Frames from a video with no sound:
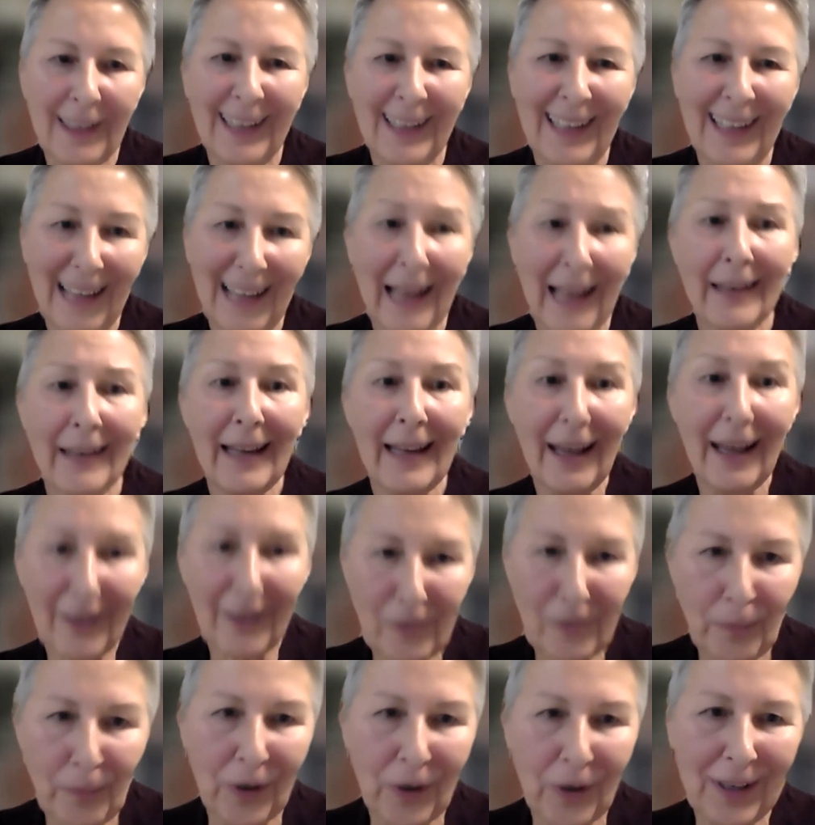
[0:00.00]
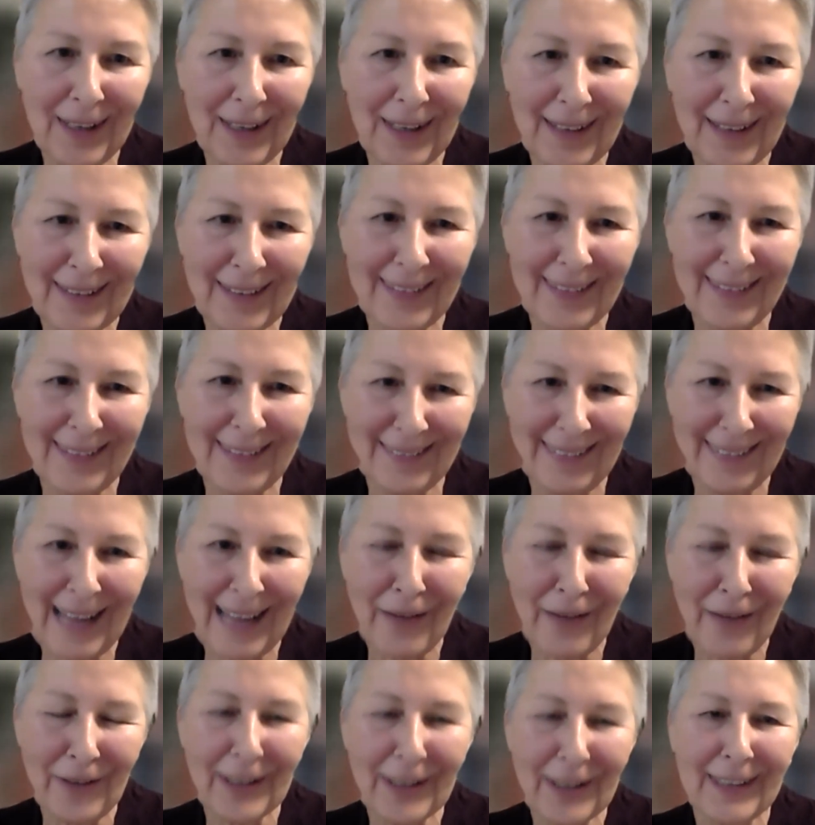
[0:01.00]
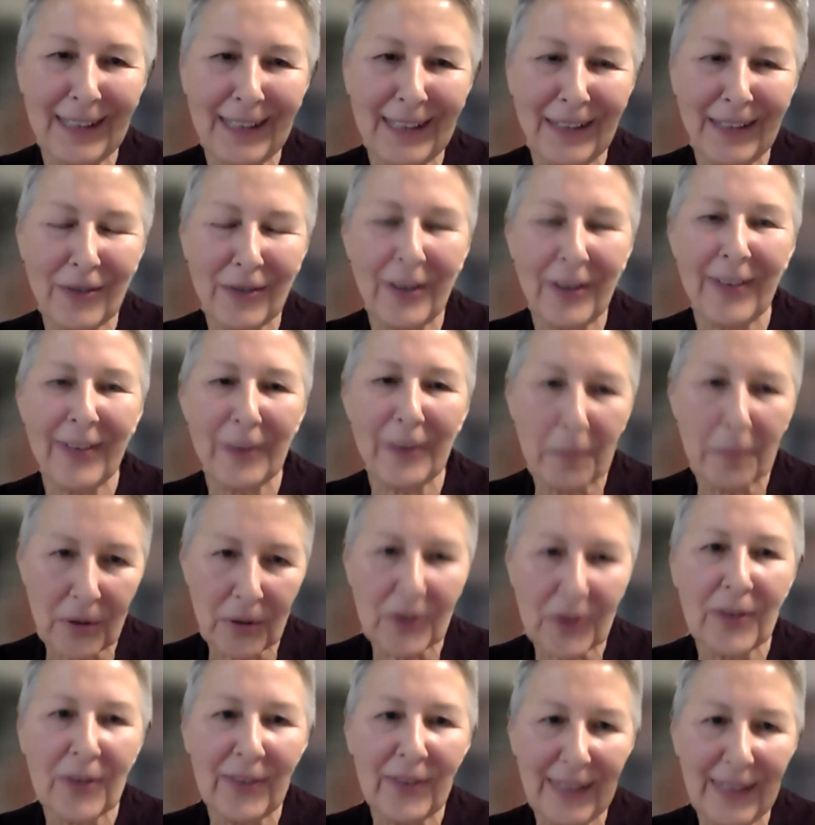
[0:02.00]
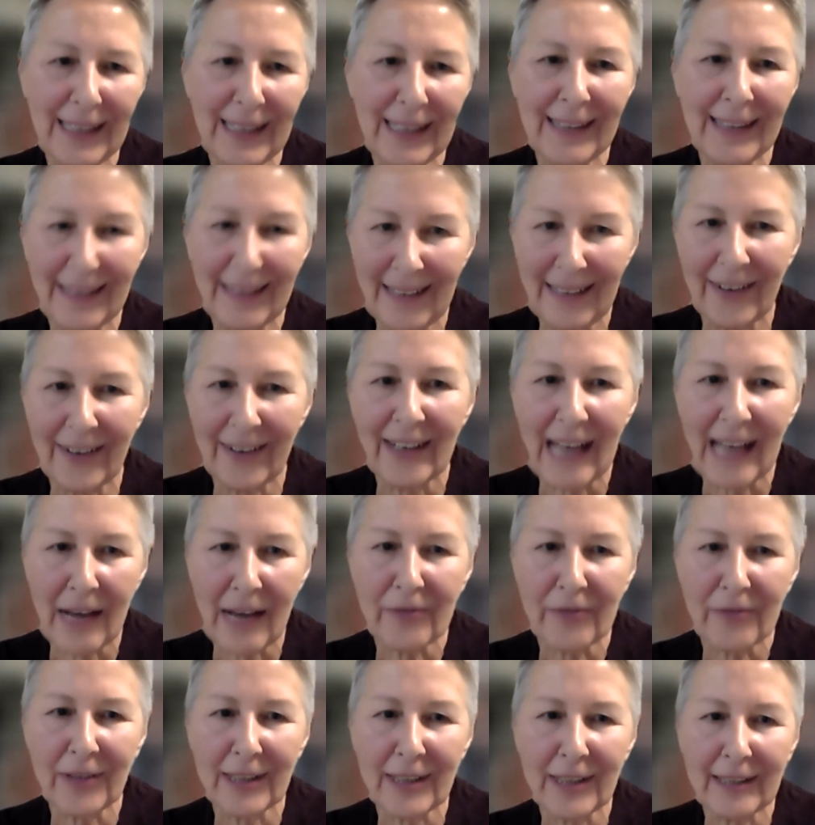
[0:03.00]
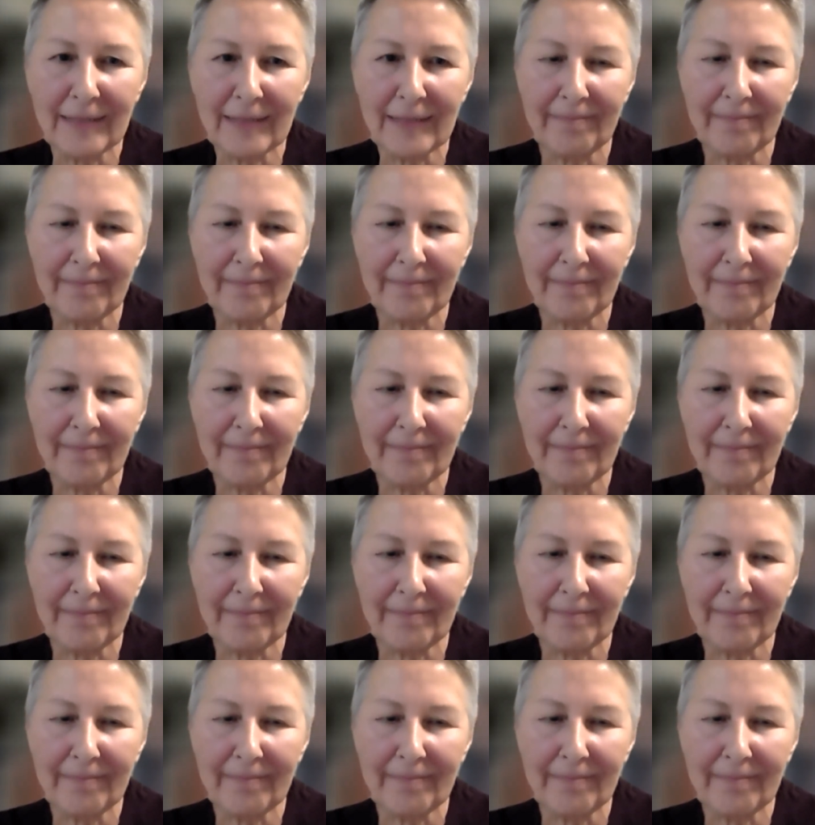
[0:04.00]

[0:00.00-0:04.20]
and exporting it to African countries. They're producing it there in Africa.